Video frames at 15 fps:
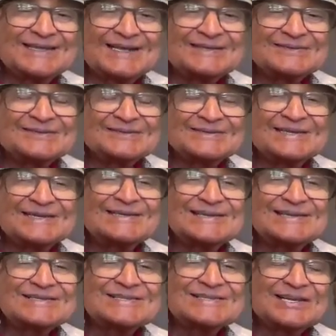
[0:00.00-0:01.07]
That
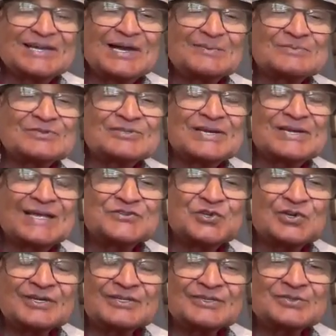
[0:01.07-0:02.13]
tendency comes
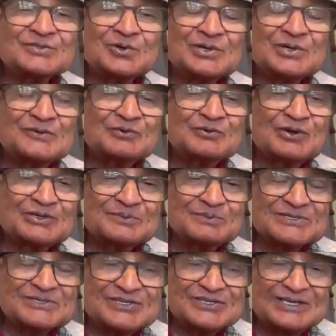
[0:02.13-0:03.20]
naturally to only
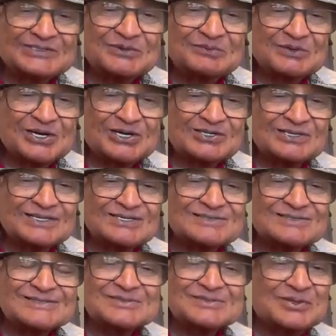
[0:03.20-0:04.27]
40% of our
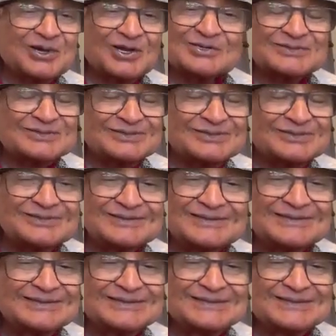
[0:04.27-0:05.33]
kids, not
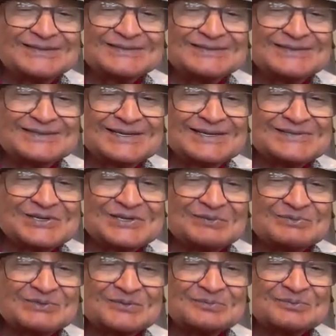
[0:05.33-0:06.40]
the rest
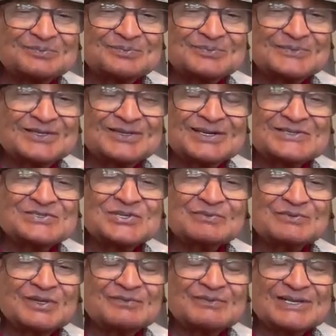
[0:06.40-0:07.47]
of them. The rest
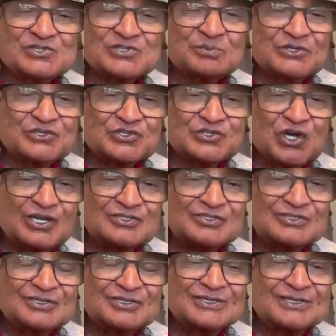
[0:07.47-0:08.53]
of them has to be
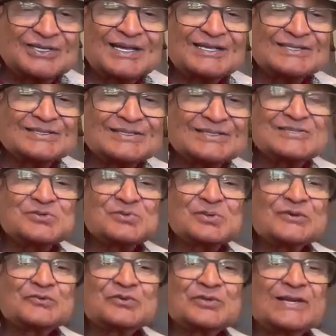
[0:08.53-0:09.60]
taught. And this is
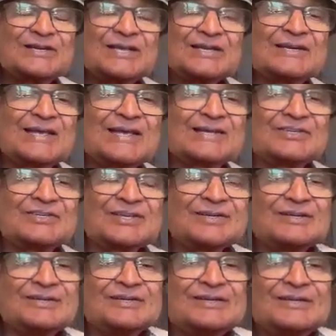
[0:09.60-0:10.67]
what we are
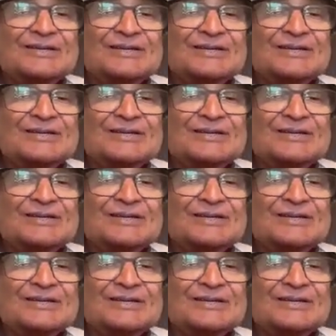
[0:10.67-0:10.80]
neglecting.